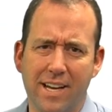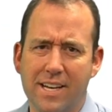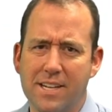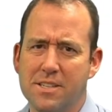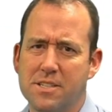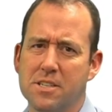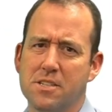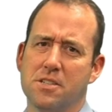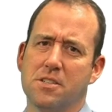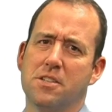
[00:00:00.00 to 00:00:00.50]

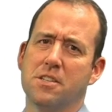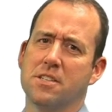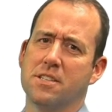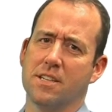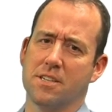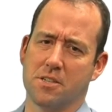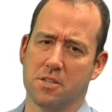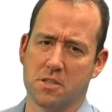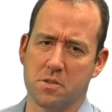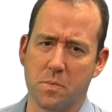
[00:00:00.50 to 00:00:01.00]
It's just
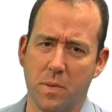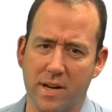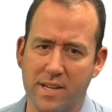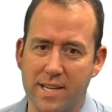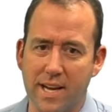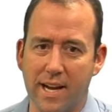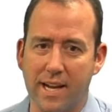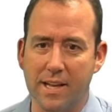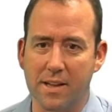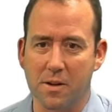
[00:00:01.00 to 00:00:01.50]
such a
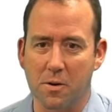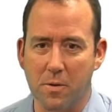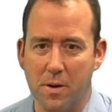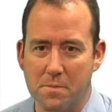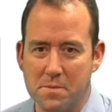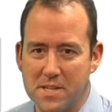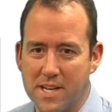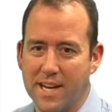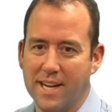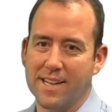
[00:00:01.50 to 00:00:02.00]
spectacular
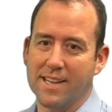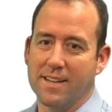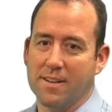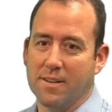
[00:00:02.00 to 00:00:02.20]
website.